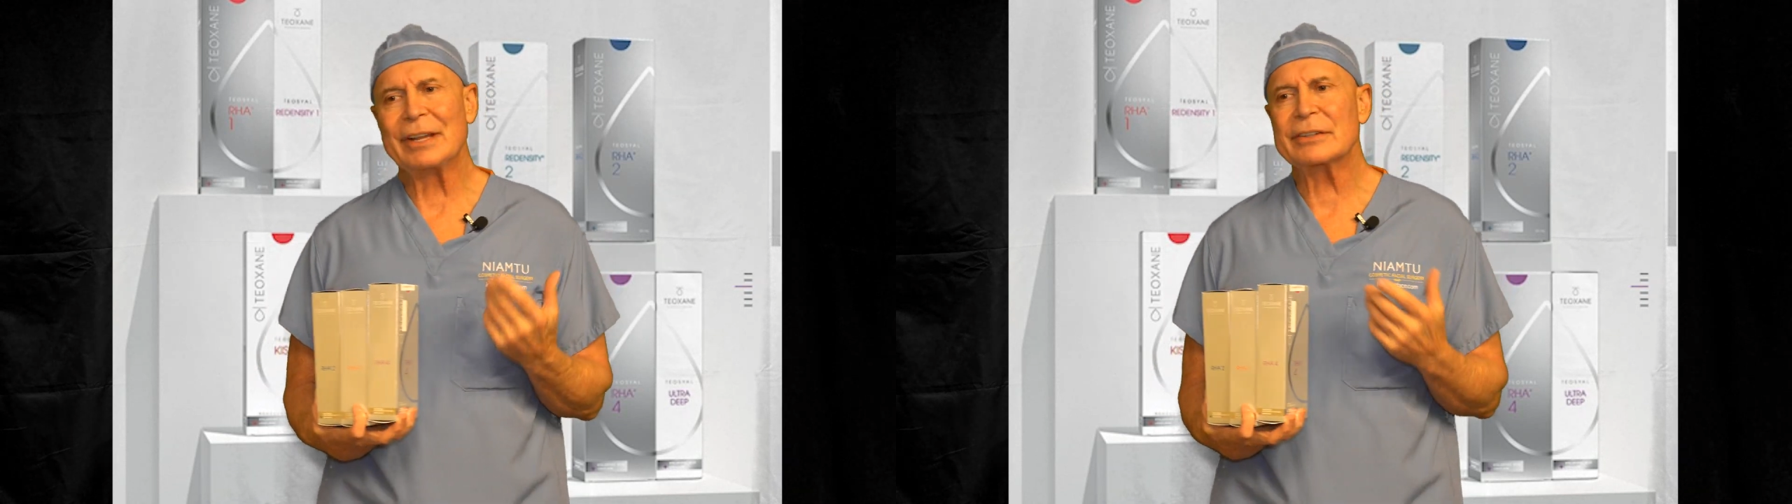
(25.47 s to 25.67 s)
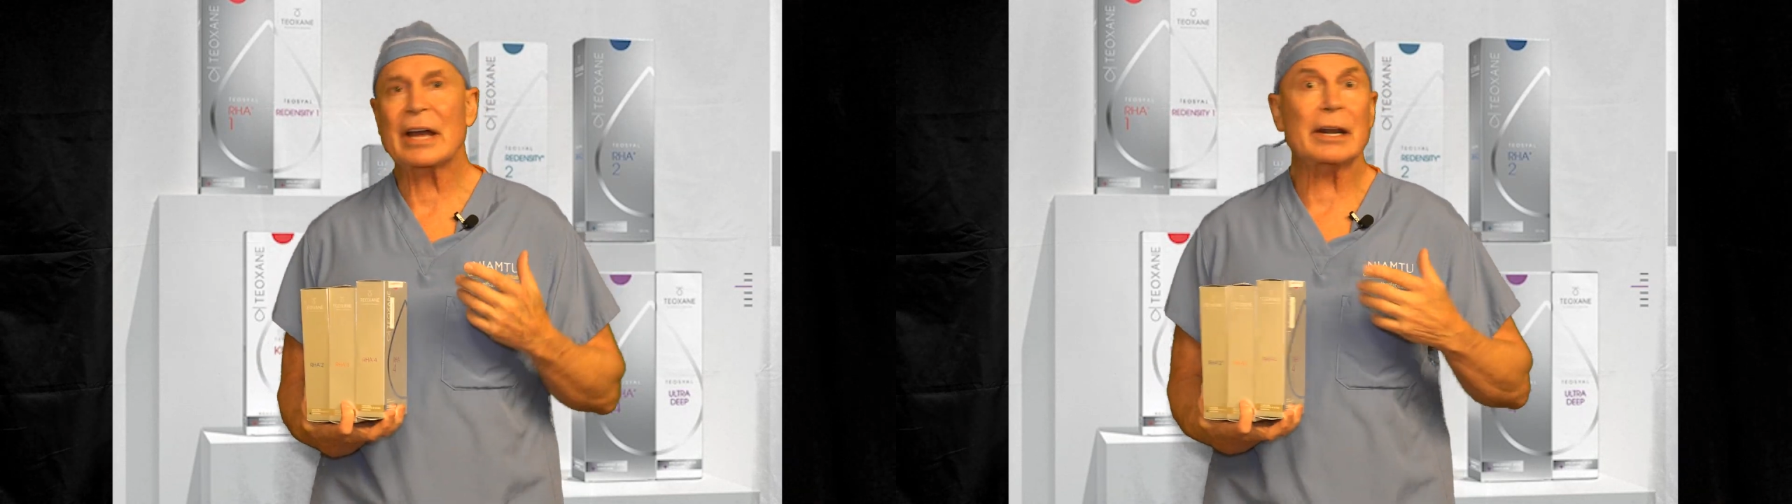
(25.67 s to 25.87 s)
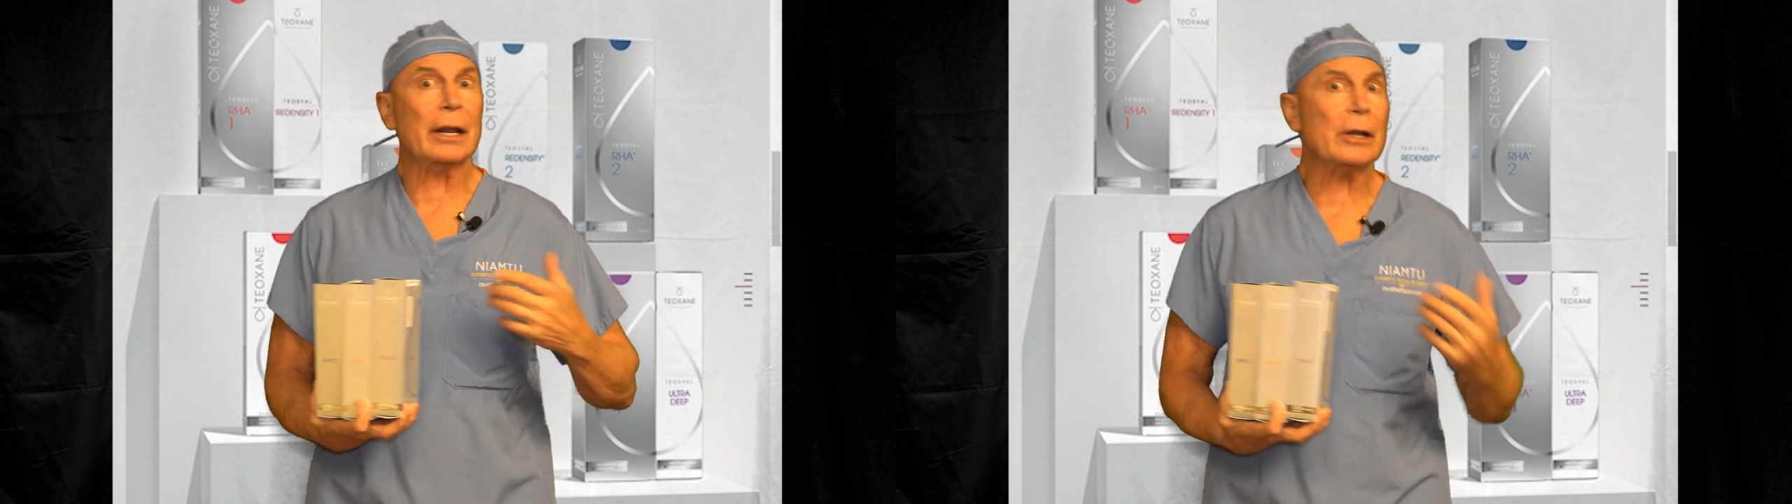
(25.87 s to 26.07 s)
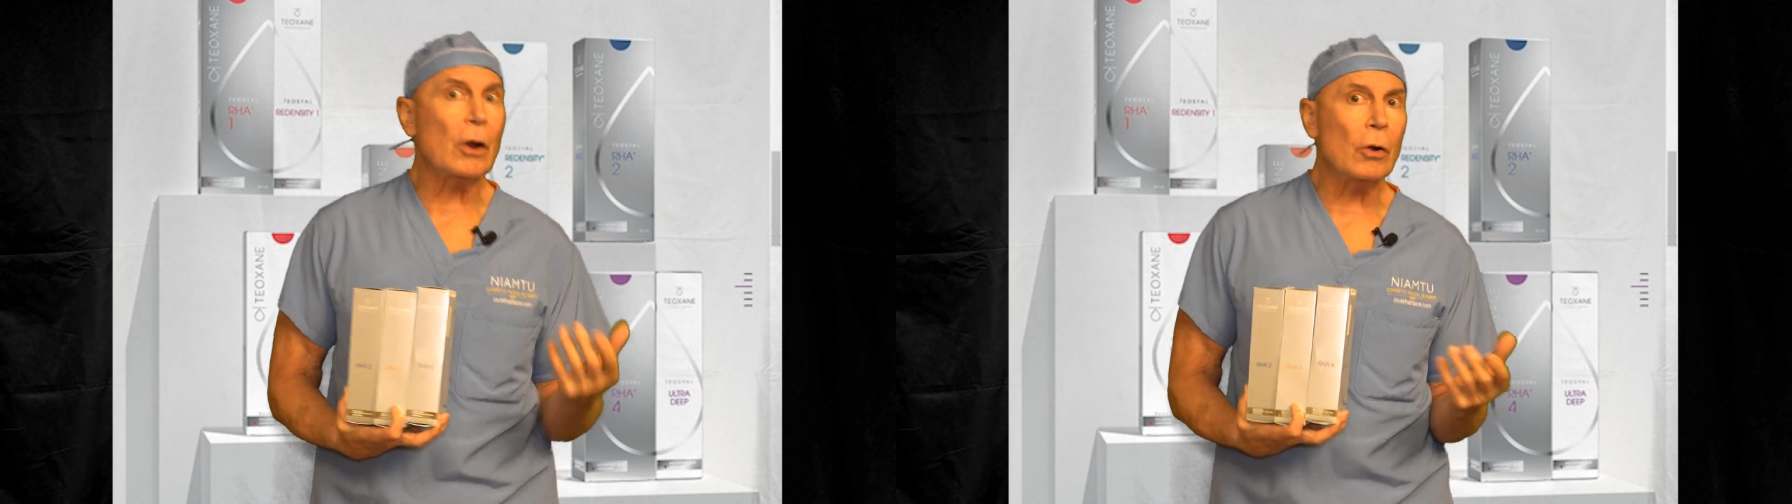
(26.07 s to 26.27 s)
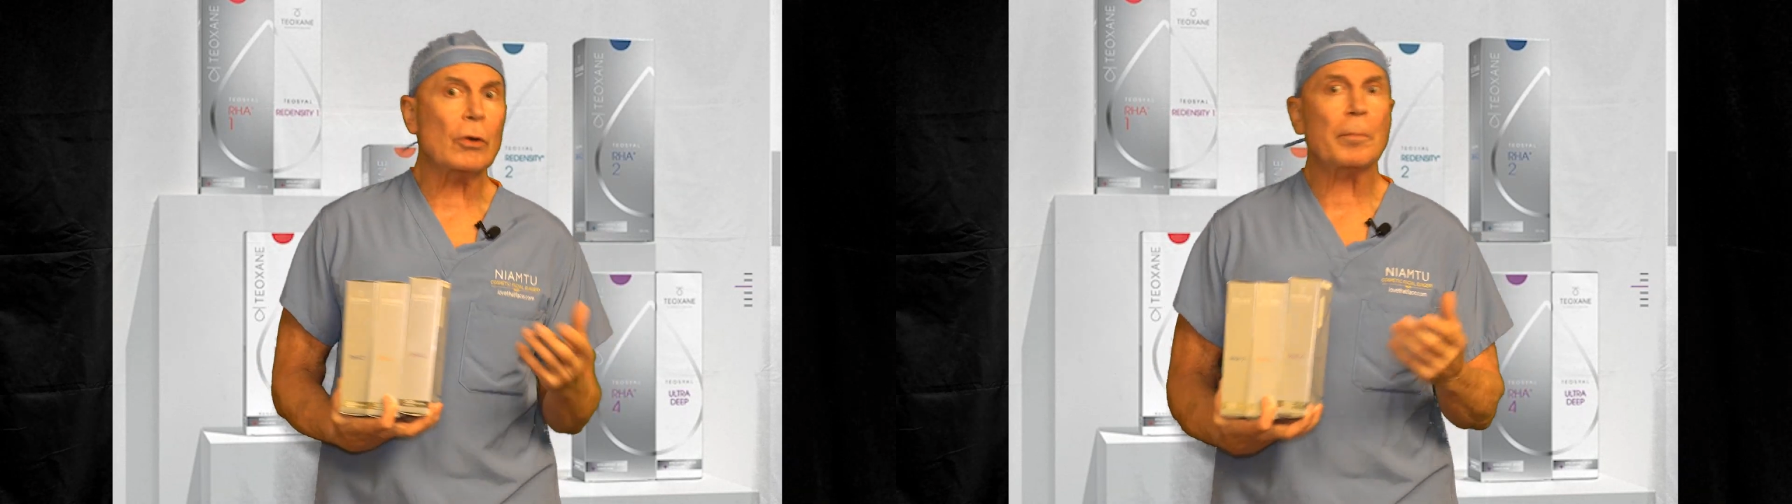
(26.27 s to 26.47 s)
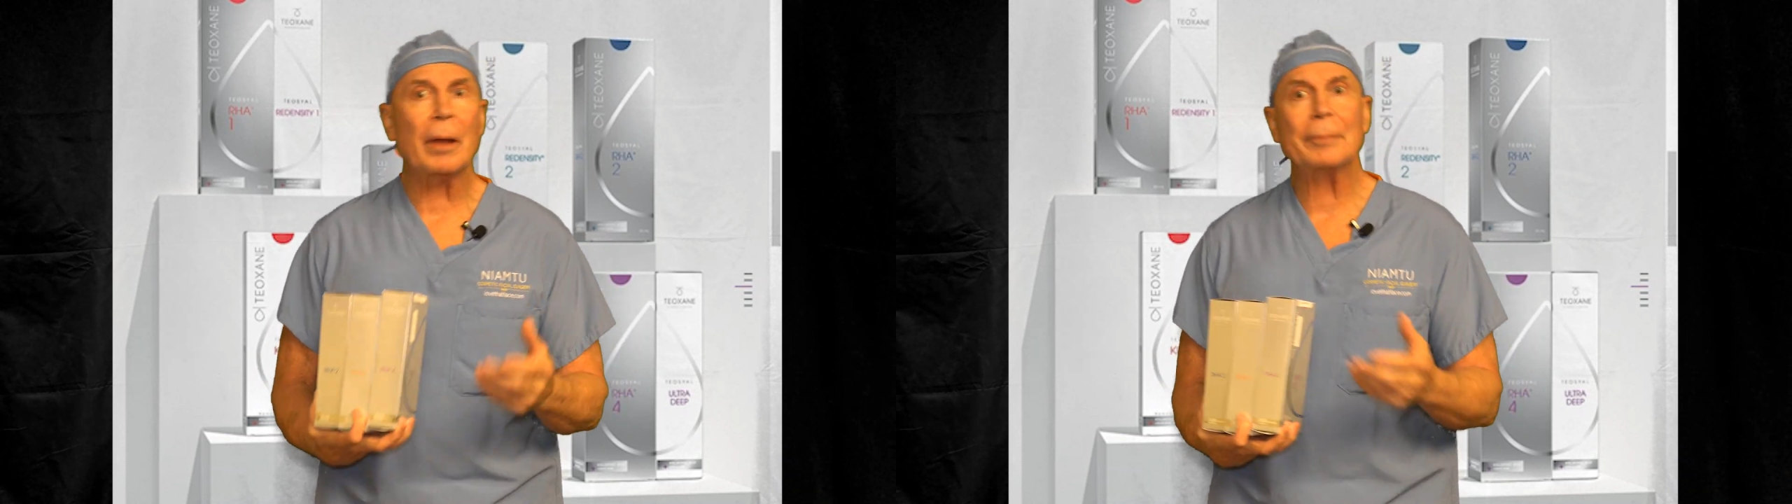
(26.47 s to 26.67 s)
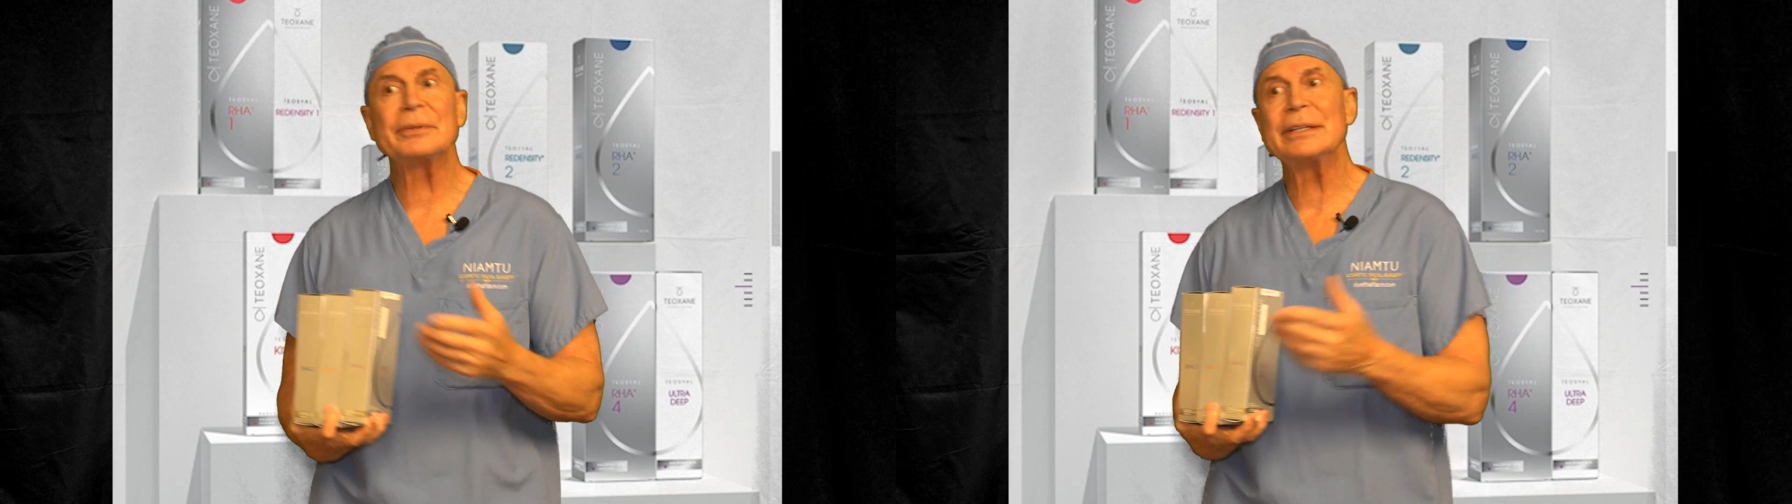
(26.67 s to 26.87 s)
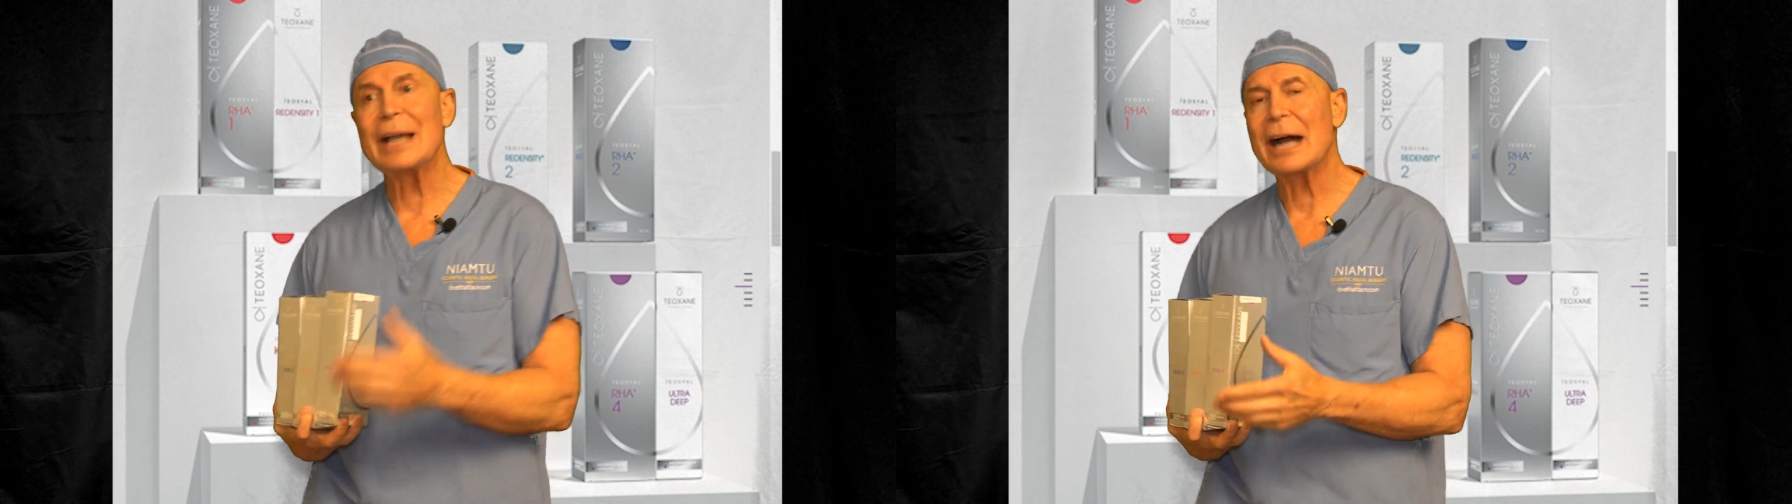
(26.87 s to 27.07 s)
it's kind of like Coke,
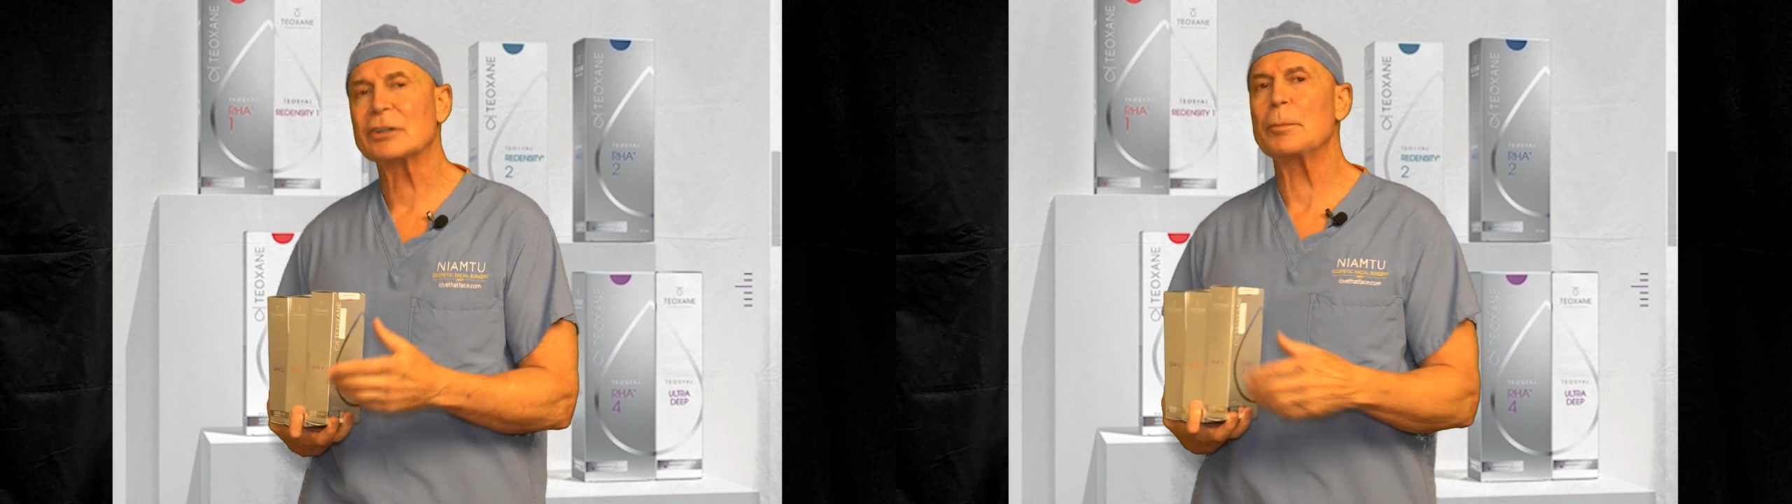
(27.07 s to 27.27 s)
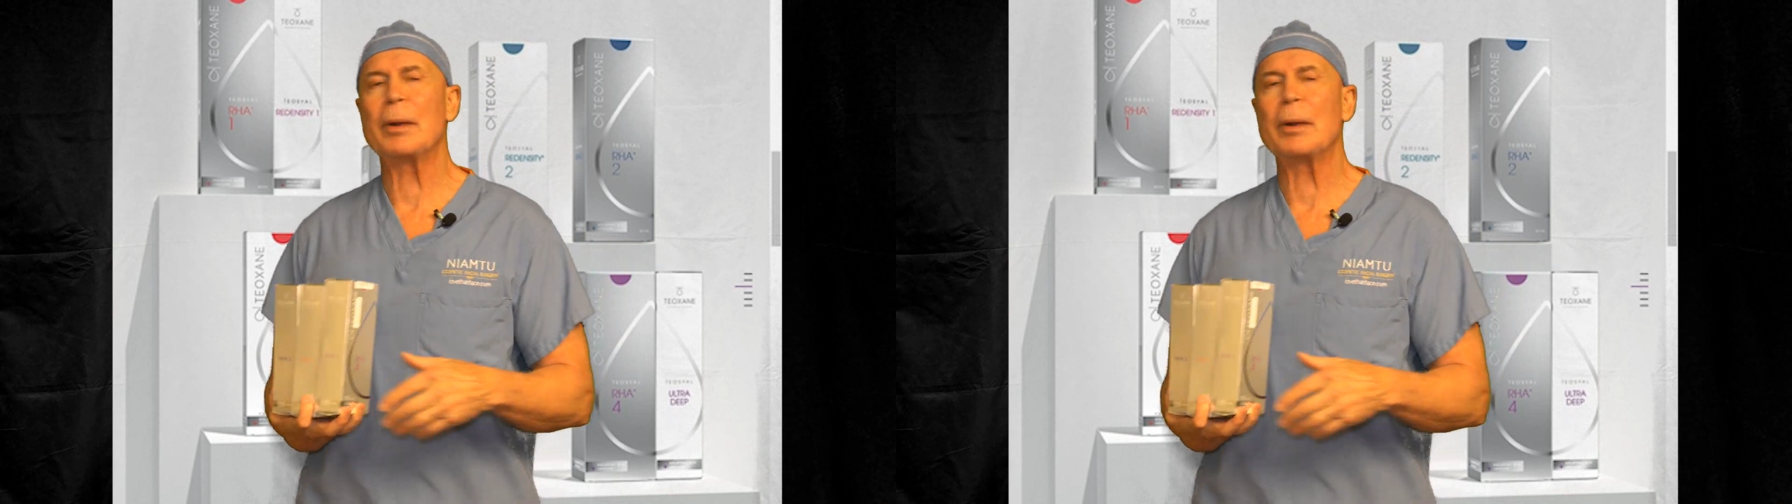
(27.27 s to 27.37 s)
Pepsi, Dr.